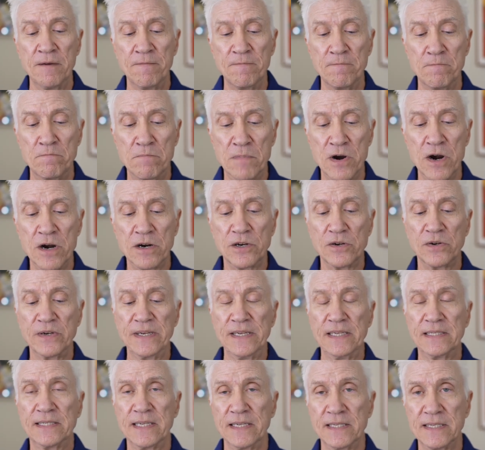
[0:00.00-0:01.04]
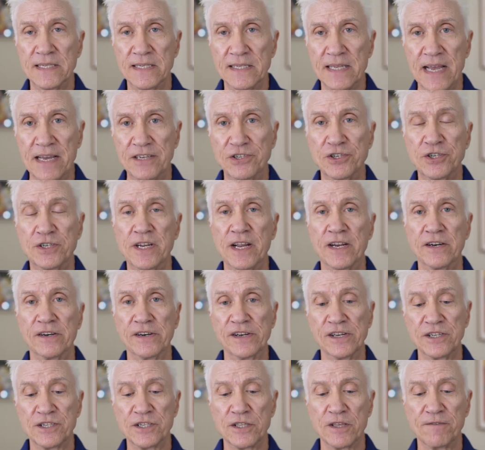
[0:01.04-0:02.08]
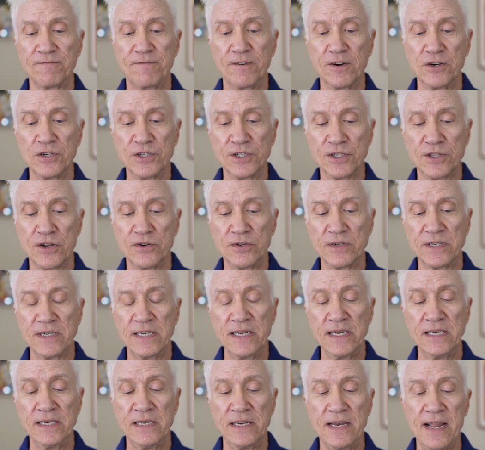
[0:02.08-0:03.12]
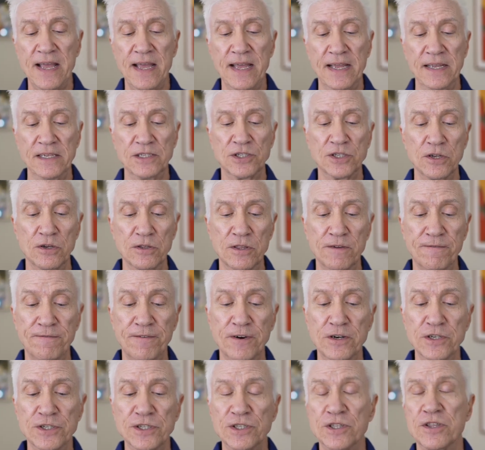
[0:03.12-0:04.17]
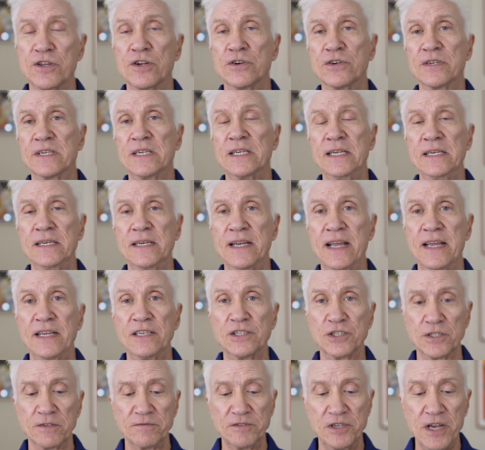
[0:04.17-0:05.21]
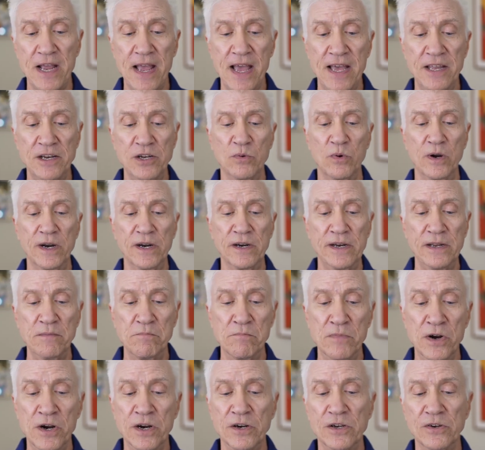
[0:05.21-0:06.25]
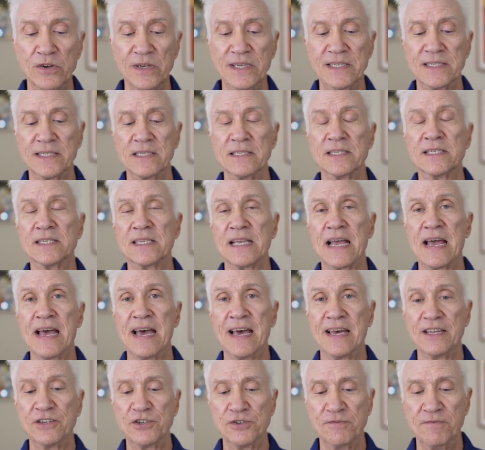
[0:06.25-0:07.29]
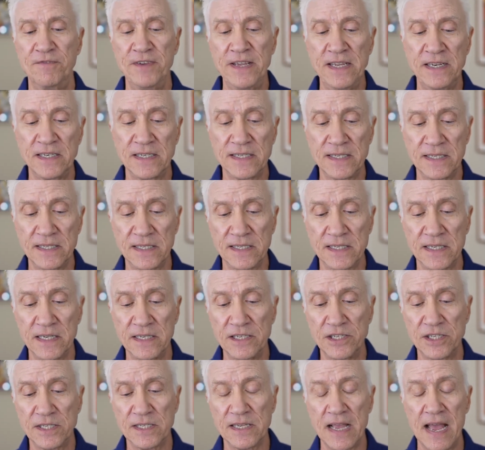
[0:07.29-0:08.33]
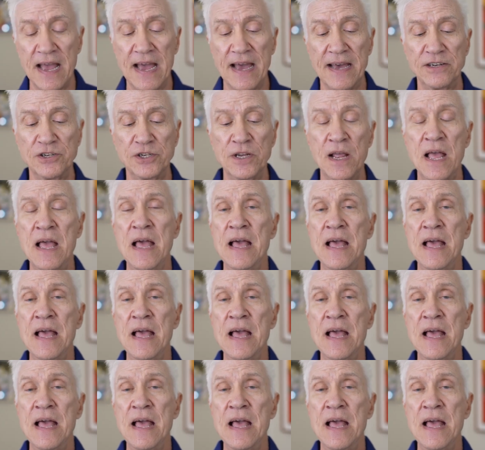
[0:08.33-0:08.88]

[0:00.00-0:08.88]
Mercury's in Sagittarius the first 13 days. So the first 13 days of January, Mercury's in Sag, Venus is in Sag.